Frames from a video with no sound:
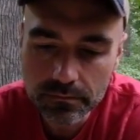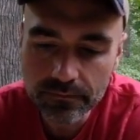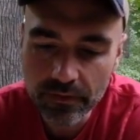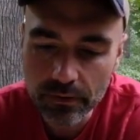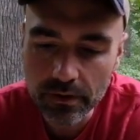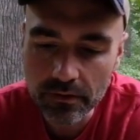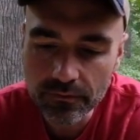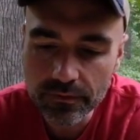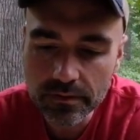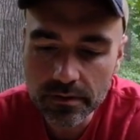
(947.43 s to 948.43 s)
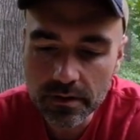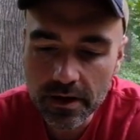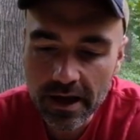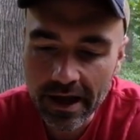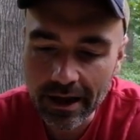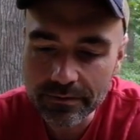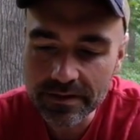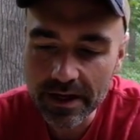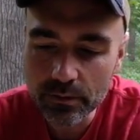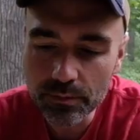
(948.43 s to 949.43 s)
Fair enough. How
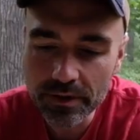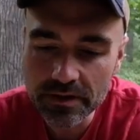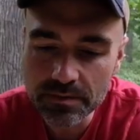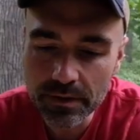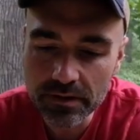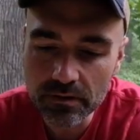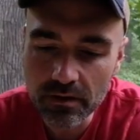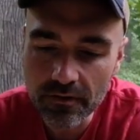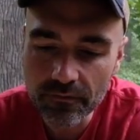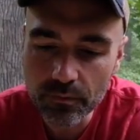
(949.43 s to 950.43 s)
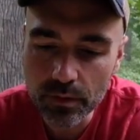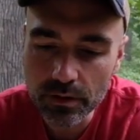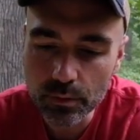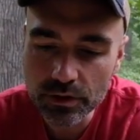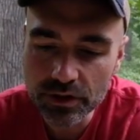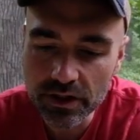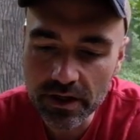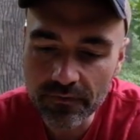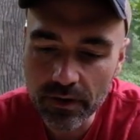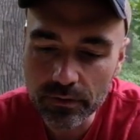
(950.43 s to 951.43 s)
sad it would be to spend your life w wishing,
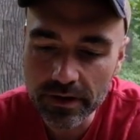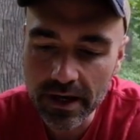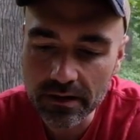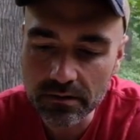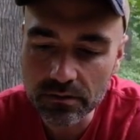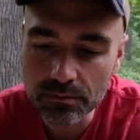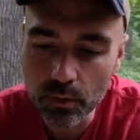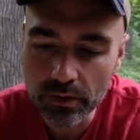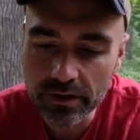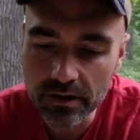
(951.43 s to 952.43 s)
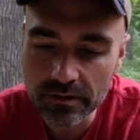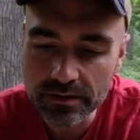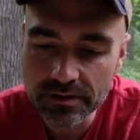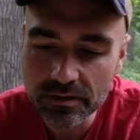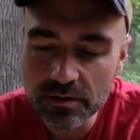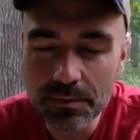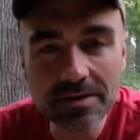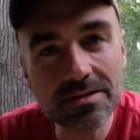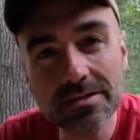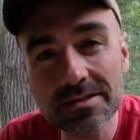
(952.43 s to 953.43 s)
if I only had a little more courage. So it's
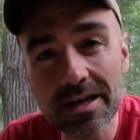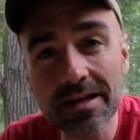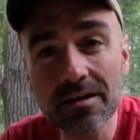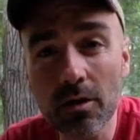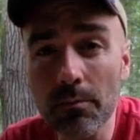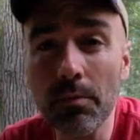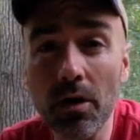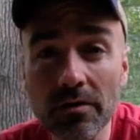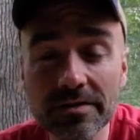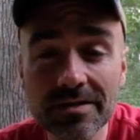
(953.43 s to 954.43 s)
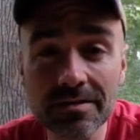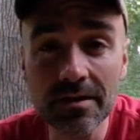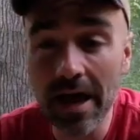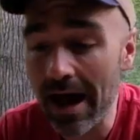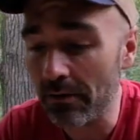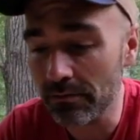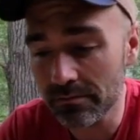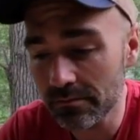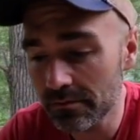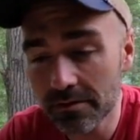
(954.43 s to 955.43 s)
basically saying go balls out.
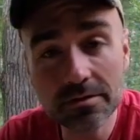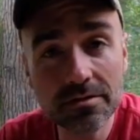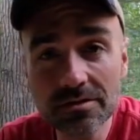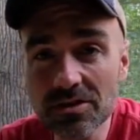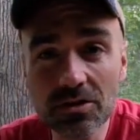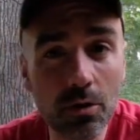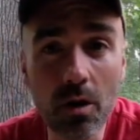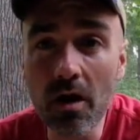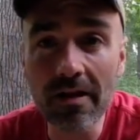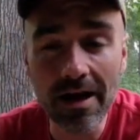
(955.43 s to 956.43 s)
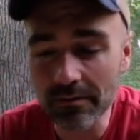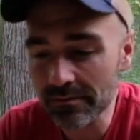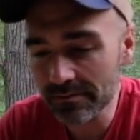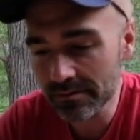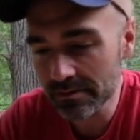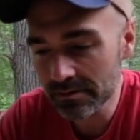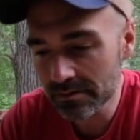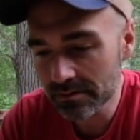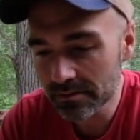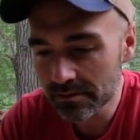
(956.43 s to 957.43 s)
Just go all out.
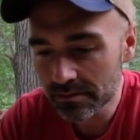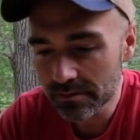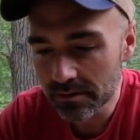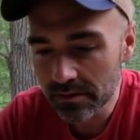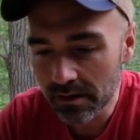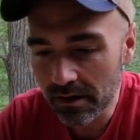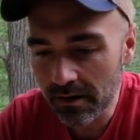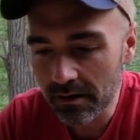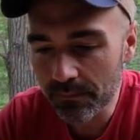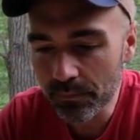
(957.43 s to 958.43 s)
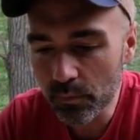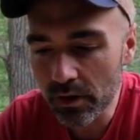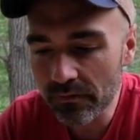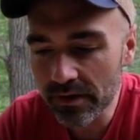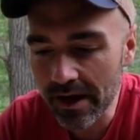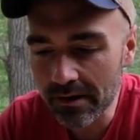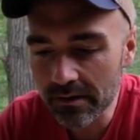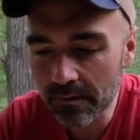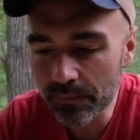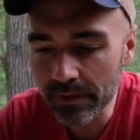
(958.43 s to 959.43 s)
Uh, whatever the
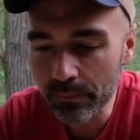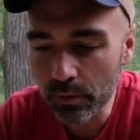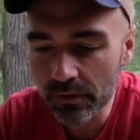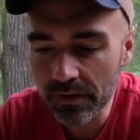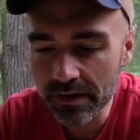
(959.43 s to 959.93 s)
outcome, the important